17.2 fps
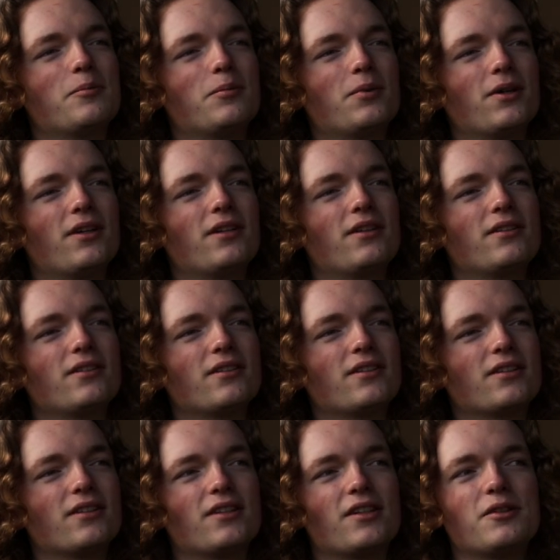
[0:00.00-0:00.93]
But
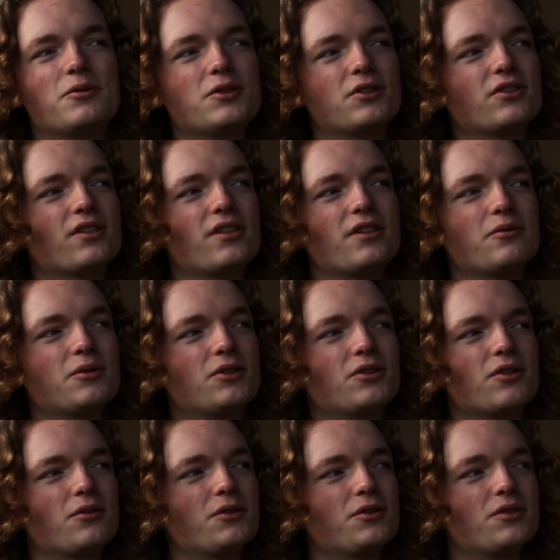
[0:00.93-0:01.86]
it was it
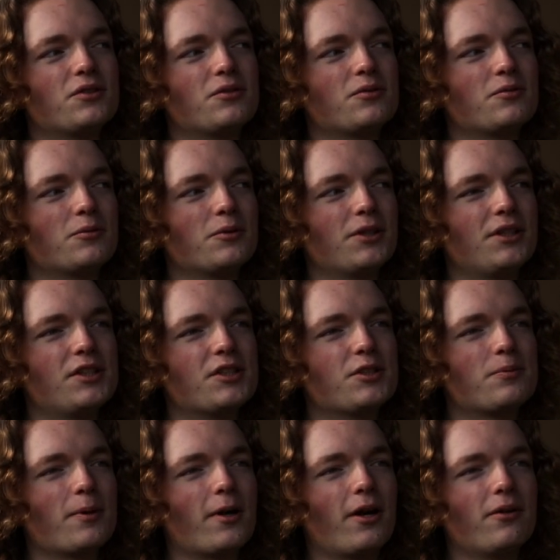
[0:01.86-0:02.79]
was always really
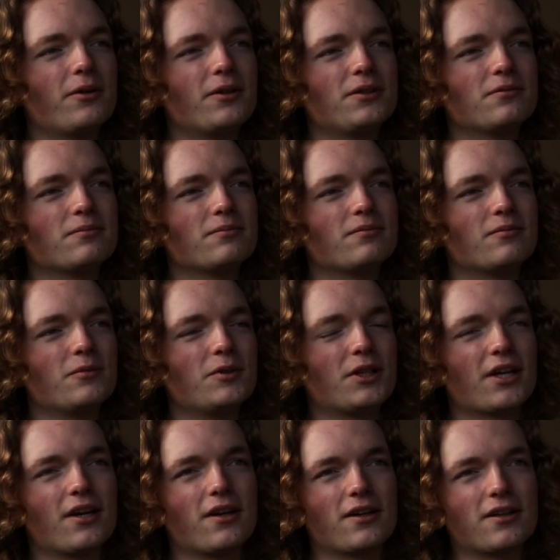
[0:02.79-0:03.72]
inspiring.
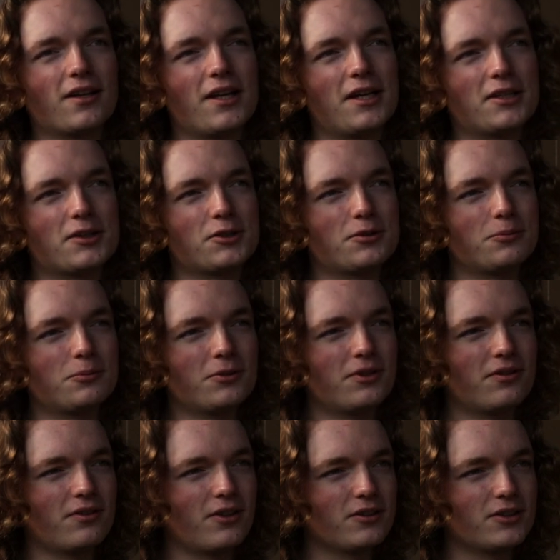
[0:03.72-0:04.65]
We kind of clashed
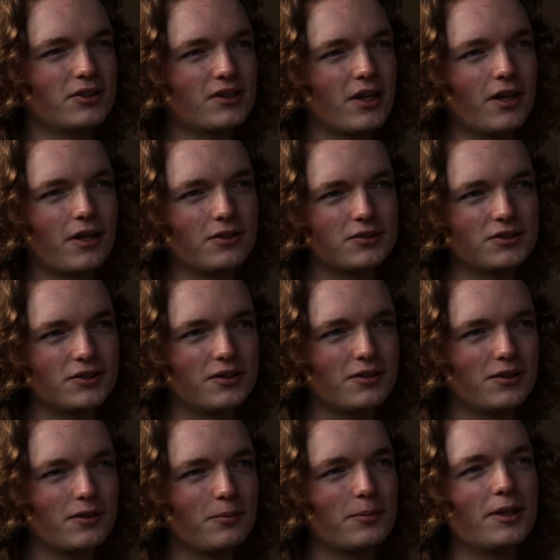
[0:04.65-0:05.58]
with our styles in
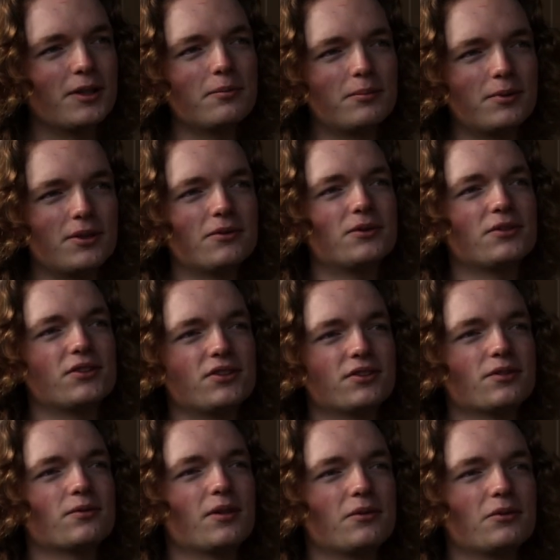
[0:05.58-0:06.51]
a little bit, but it
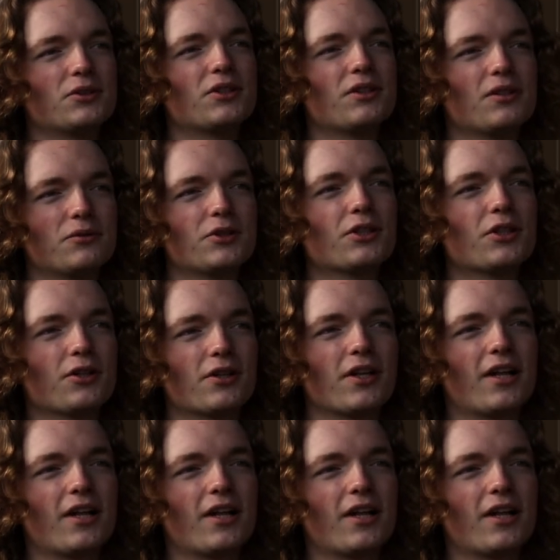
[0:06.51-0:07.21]
was it was it was a good